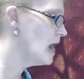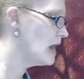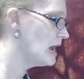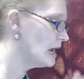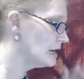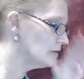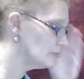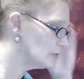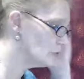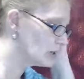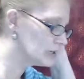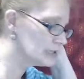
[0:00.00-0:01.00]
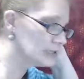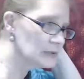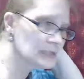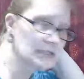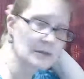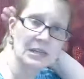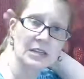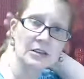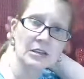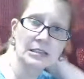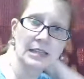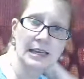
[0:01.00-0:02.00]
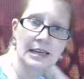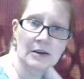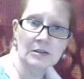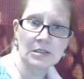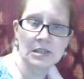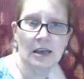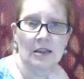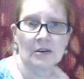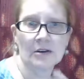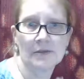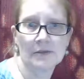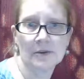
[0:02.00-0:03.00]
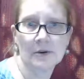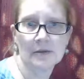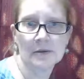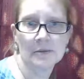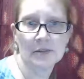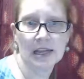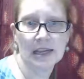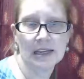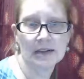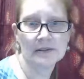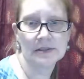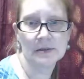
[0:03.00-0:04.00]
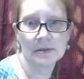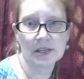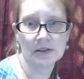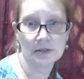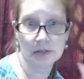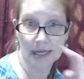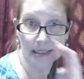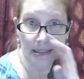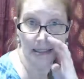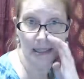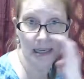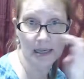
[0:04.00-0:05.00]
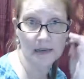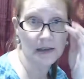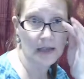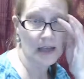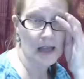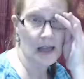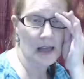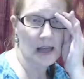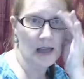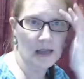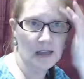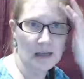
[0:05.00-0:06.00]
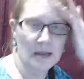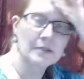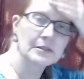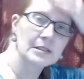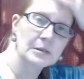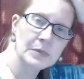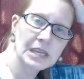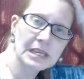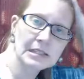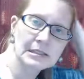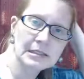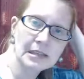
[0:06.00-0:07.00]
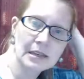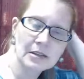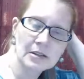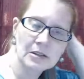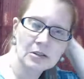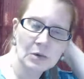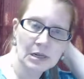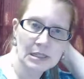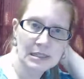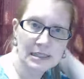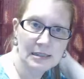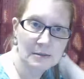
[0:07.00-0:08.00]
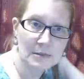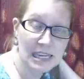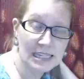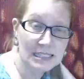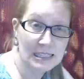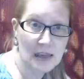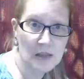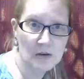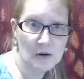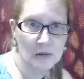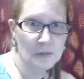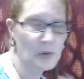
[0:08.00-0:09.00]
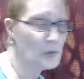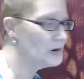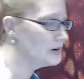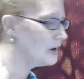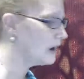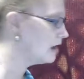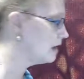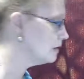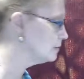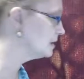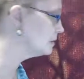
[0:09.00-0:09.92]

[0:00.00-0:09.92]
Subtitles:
and if you want to see what something looks laid out together, if you have a plan of something you'd like to see, of some beads, and you want to see them laid together on a board, I'll be